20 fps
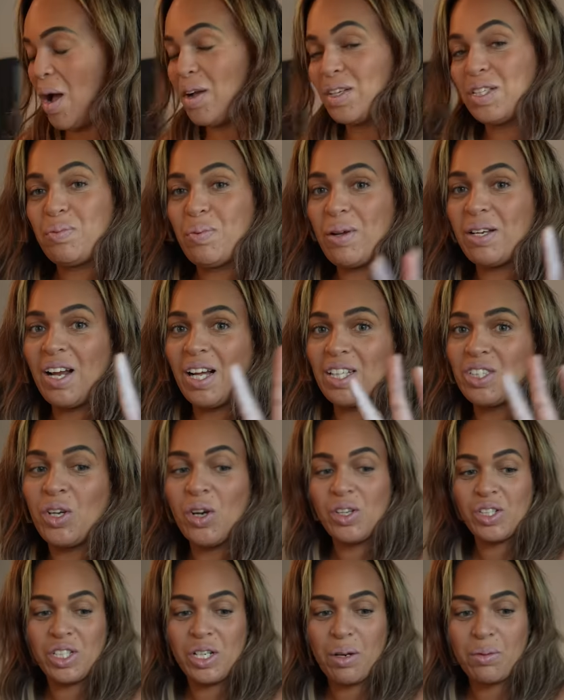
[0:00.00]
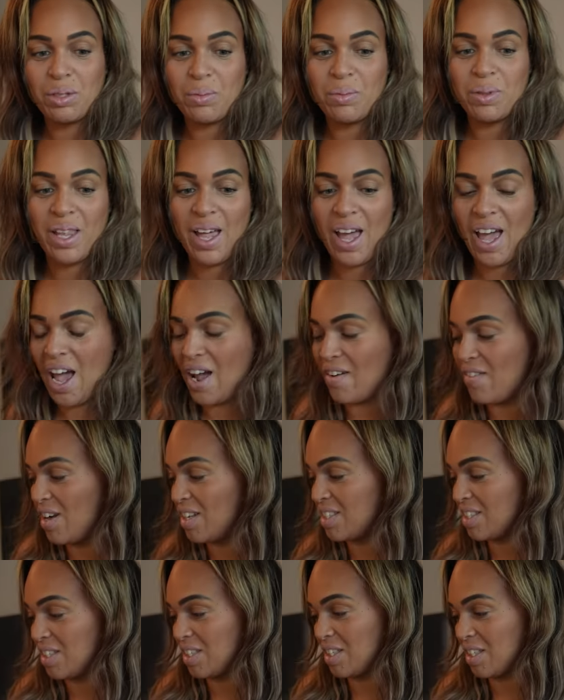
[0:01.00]
I've just been like touching up some of the
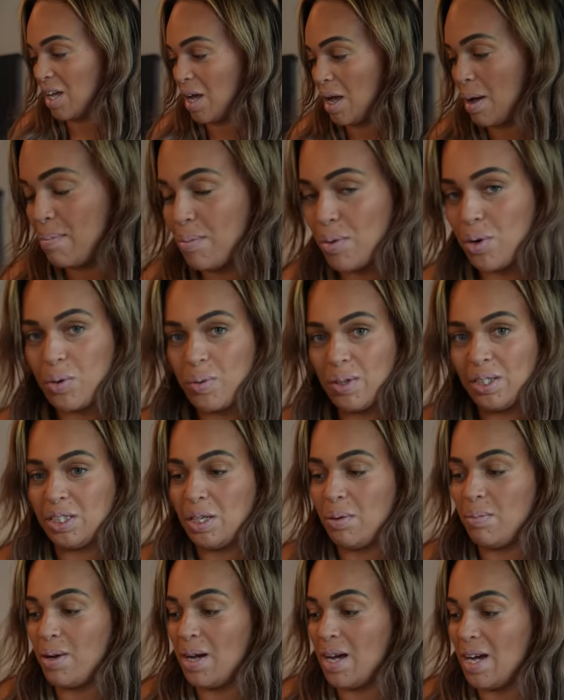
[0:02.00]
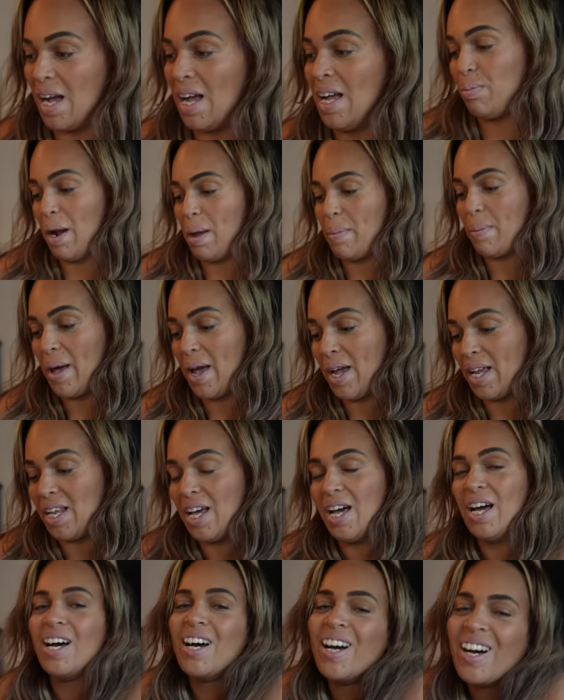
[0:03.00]
areas on the skirting board with some uh, spray paint.
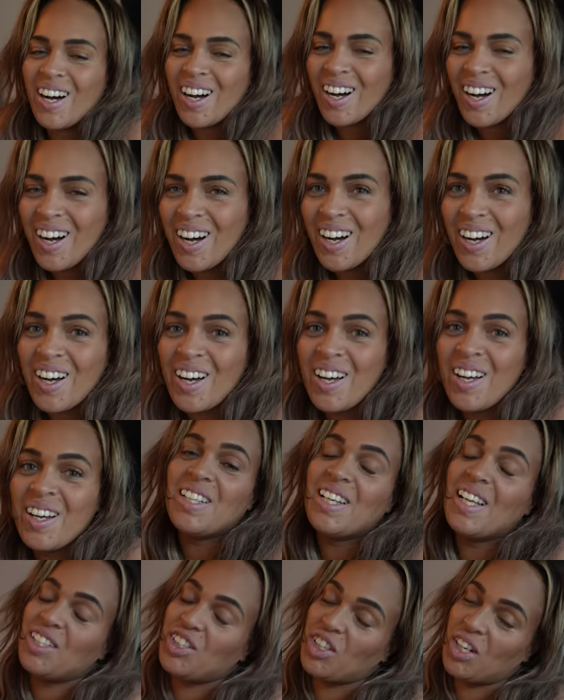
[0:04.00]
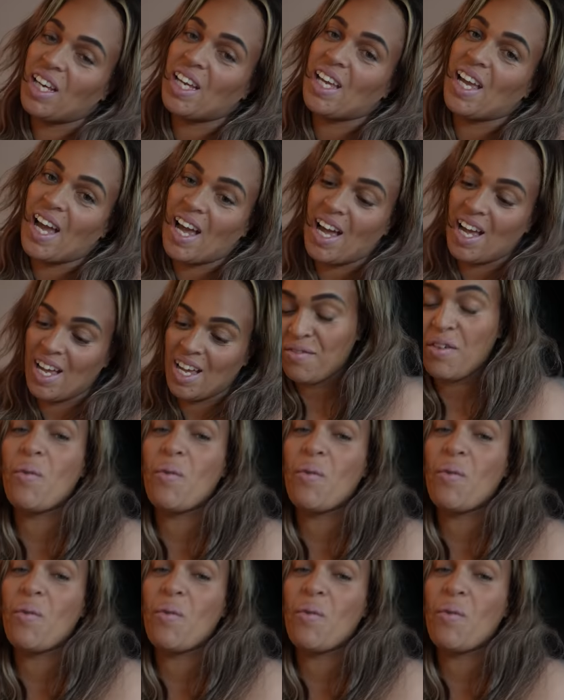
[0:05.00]
you couldn't even wait for me? Literally, yeah.